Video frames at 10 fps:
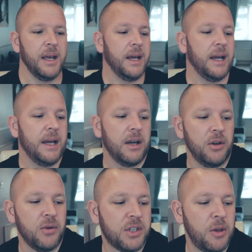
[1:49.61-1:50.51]

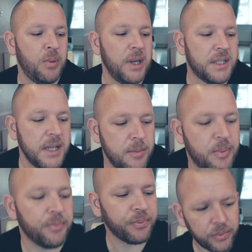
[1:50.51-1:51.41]
I also picked
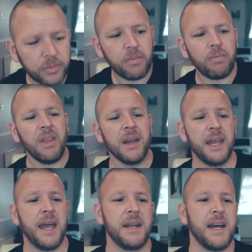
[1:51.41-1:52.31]
up,
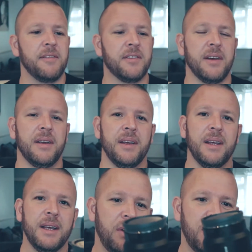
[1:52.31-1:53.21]
again after
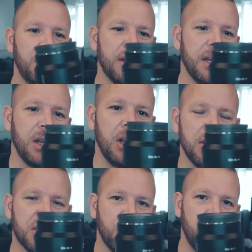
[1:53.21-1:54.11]
looking at
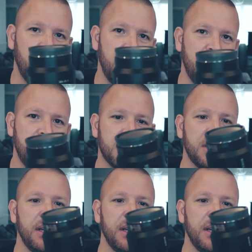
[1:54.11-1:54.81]
lots of reviews,